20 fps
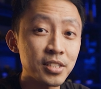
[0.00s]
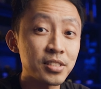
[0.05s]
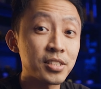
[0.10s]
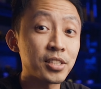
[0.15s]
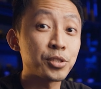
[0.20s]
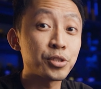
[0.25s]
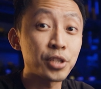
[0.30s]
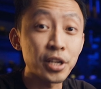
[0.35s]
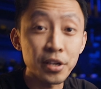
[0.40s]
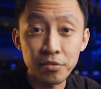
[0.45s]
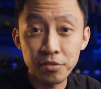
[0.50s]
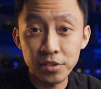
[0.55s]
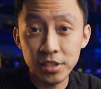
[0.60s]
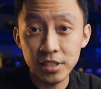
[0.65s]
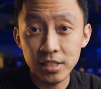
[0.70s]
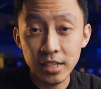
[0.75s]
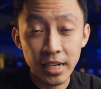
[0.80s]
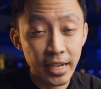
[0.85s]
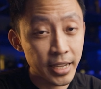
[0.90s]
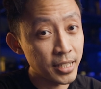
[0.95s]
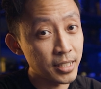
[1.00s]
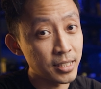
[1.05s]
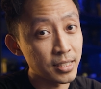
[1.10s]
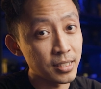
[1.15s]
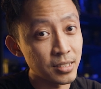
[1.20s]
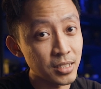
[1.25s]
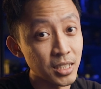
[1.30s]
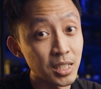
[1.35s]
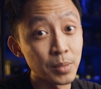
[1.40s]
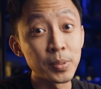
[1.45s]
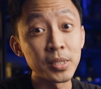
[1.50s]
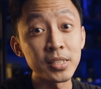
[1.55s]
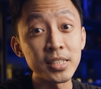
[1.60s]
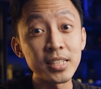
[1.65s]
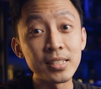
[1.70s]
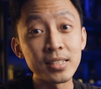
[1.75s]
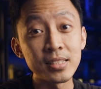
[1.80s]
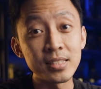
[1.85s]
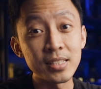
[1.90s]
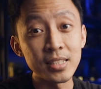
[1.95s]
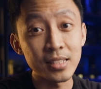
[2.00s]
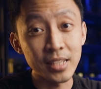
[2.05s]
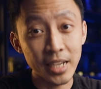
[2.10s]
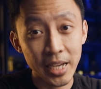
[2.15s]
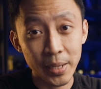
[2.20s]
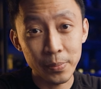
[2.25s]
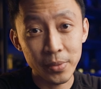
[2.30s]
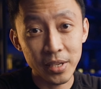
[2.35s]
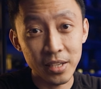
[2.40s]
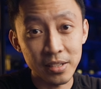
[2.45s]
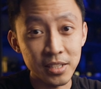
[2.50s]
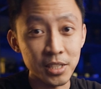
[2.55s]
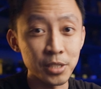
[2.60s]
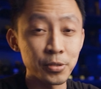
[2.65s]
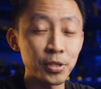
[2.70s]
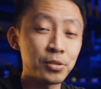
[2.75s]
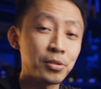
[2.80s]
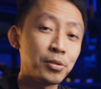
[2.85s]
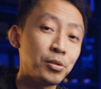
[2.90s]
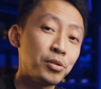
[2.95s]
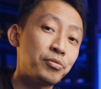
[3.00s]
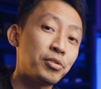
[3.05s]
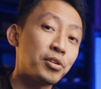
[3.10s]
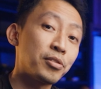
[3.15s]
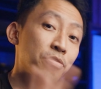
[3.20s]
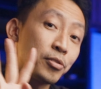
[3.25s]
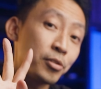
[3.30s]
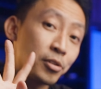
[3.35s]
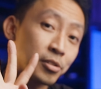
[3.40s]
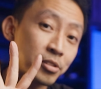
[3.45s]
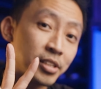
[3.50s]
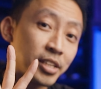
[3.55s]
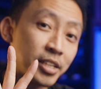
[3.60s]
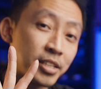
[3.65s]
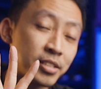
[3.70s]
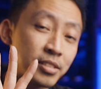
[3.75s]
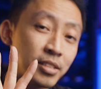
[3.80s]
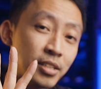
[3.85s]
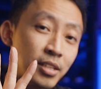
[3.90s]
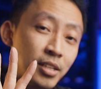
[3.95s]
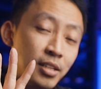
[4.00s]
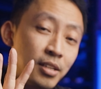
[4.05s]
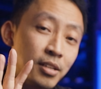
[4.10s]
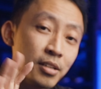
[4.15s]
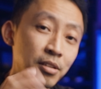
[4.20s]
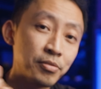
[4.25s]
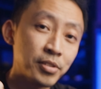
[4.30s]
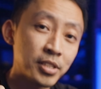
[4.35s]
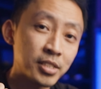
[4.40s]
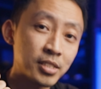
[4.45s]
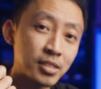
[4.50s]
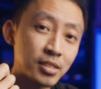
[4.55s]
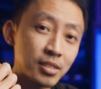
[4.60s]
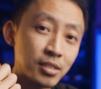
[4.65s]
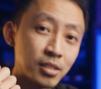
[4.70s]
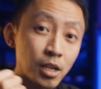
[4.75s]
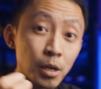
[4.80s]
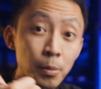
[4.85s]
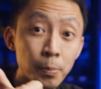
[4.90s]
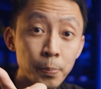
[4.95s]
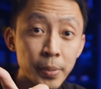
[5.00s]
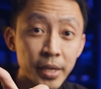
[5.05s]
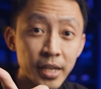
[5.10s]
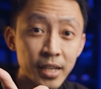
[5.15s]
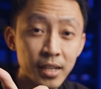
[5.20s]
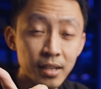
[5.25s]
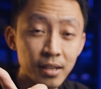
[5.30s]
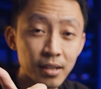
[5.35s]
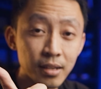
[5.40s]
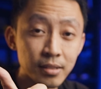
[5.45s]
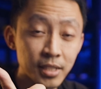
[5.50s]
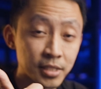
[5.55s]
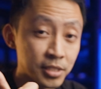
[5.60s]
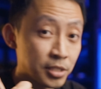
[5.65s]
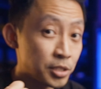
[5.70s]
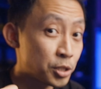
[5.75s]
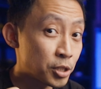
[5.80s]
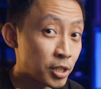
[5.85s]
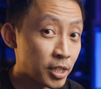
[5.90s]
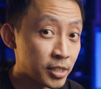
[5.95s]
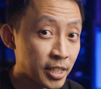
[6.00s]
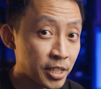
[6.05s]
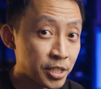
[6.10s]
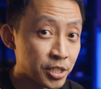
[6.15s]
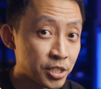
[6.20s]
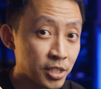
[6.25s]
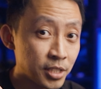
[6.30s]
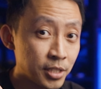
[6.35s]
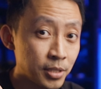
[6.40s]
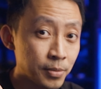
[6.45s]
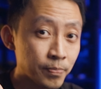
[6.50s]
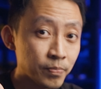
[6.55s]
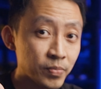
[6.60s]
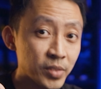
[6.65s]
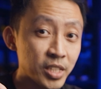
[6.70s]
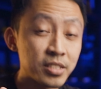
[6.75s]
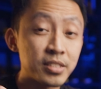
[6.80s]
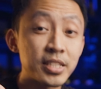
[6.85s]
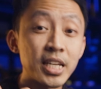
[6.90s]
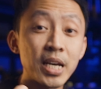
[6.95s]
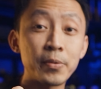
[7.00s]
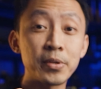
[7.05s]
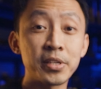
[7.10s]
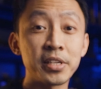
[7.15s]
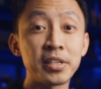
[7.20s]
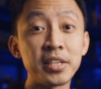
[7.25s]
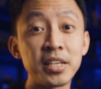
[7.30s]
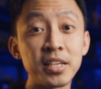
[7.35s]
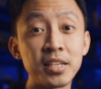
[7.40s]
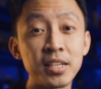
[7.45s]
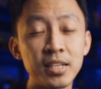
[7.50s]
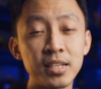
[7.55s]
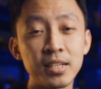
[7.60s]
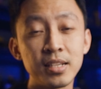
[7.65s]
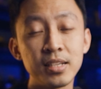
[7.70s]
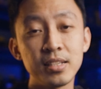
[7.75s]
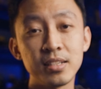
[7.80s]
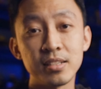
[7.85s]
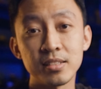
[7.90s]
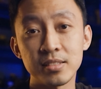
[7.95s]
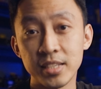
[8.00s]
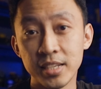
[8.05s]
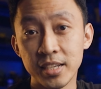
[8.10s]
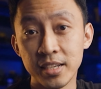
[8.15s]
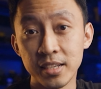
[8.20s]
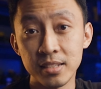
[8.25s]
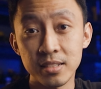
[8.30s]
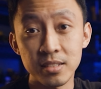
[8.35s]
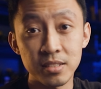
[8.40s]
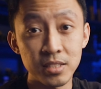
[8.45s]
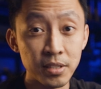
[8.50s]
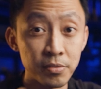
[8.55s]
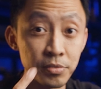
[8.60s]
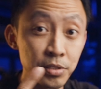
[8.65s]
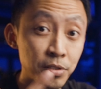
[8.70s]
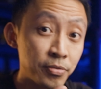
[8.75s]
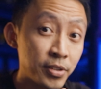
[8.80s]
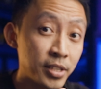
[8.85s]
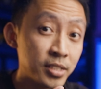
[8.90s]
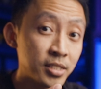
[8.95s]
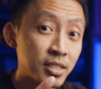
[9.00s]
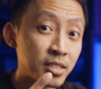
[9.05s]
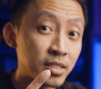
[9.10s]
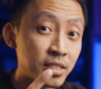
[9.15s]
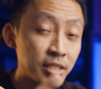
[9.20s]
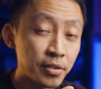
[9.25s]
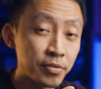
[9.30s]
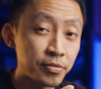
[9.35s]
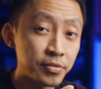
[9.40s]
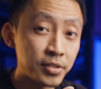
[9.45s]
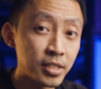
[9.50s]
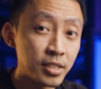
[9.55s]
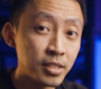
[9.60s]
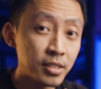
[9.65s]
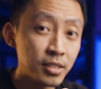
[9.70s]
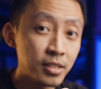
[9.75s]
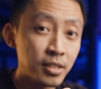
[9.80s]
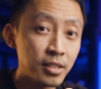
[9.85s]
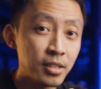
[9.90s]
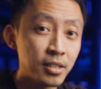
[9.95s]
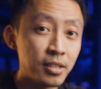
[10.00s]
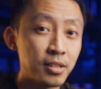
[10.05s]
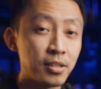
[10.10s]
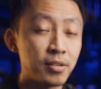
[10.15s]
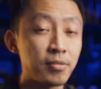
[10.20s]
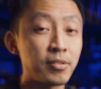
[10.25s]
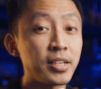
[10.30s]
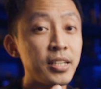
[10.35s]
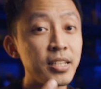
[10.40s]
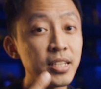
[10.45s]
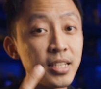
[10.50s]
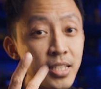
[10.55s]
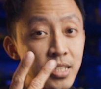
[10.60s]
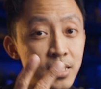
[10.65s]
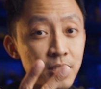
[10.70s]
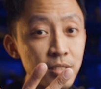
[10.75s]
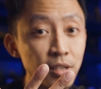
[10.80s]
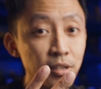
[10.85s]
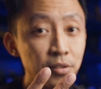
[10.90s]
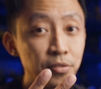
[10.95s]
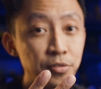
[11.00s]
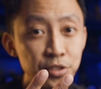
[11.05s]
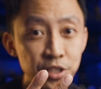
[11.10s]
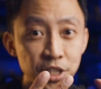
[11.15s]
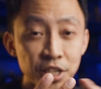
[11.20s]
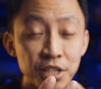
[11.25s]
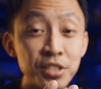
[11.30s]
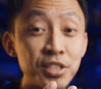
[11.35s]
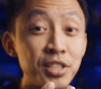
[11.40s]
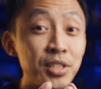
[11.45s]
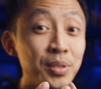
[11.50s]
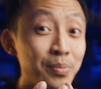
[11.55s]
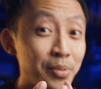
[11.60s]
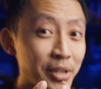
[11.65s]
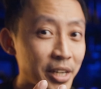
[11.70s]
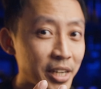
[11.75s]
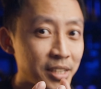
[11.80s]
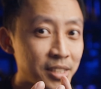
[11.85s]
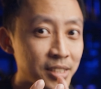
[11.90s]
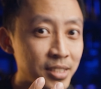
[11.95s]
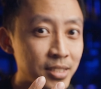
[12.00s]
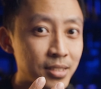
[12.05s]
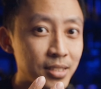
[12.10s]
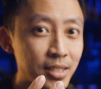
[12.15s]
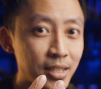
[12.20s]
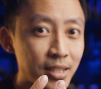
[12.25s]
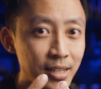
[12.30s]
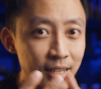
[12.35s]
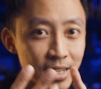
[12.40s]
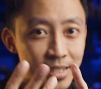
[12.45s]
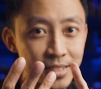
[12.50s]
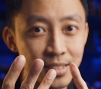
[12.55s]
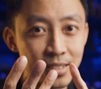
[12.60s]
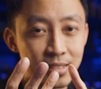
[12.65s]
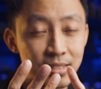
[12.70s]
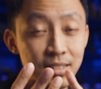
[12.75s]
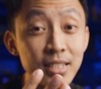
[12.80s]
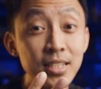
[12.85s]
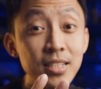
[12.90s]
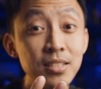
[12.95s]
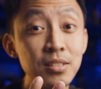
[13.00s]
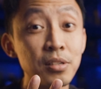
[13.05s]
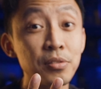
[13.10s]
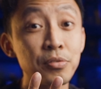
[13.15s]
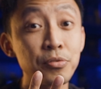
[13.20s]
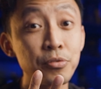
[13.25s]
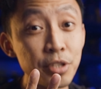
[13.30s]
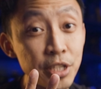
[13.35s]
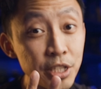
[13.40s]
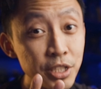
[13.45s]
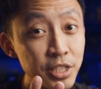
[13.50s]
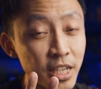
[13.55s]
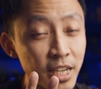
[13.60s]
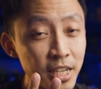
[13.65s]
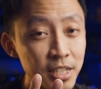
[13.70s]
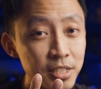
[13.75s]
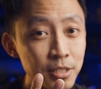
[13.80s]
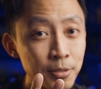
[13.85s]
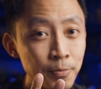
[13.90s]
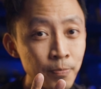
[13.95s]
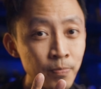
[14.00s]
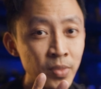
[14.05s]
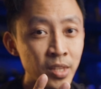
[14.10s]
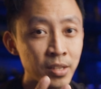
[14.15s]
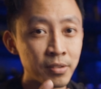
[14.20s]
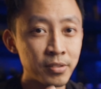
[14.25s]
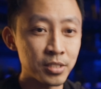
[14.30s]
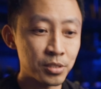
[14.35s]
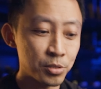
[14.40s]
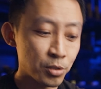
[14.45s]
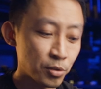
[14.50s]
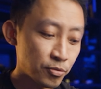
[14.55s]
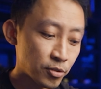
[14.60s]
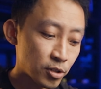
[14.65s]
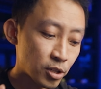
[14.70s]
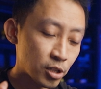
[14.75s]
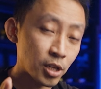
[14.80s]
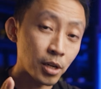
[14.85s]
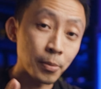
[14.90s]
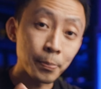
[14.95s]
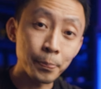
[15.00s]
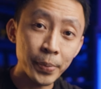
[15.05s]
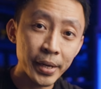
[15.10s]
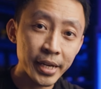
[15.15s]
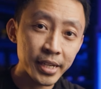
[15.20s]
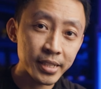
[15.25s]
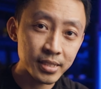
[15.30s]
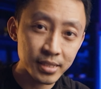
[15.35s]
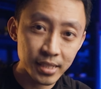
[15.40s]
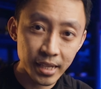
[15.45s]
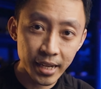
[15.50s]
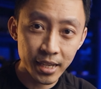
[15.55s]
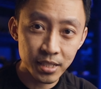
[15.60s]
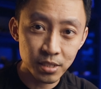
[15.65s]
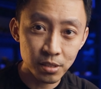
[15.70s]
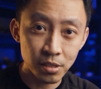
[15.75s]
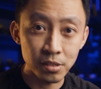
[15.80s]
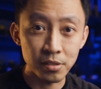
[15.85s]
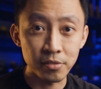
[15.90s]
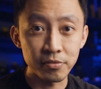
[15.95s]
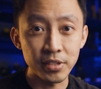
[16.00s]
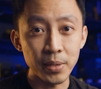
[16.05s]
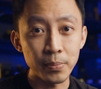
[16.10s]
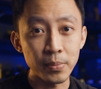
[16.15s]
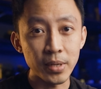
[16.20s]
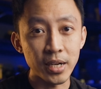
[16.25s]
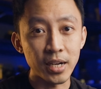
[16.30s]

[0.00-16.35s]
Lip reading: is a traveler, hiker, urban EDC type, and they're going to look for 4 things. First, compact, doesn't draw attention, it's there when I need it. Second, self-defense and safety, right? Ease of changing brightness, and last is ease of recharge. Right, so for compact size, all of them